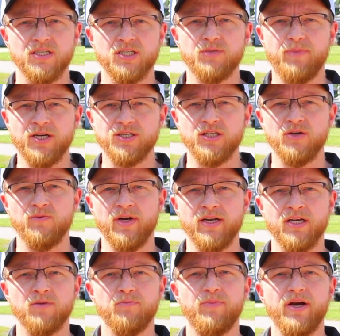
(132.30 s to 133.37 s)
especially when
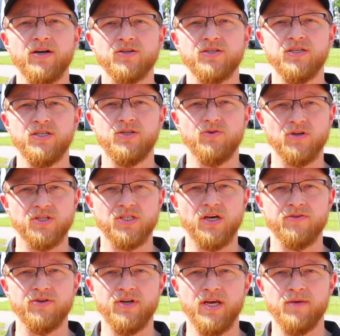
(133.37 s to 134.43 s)
in comparison to our
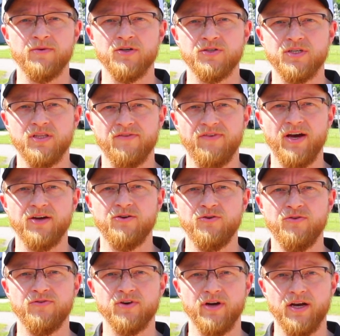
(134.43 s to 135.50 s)
southern neighbors in the
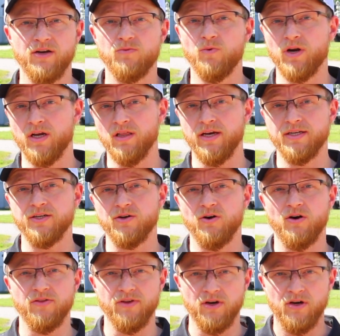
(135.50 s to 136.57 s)
Vancouver and what I like to
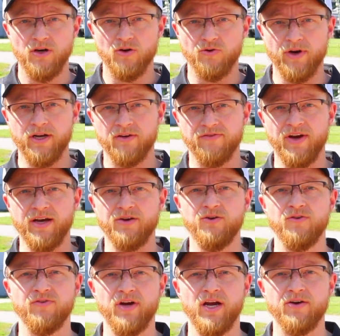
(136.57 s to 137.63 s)
call the Greater
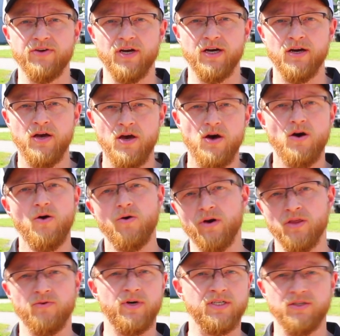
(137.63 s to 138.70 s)
Vancouver area, or
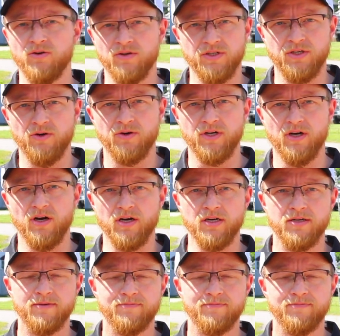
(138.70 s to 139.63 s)
otherwise known as the Okanagan.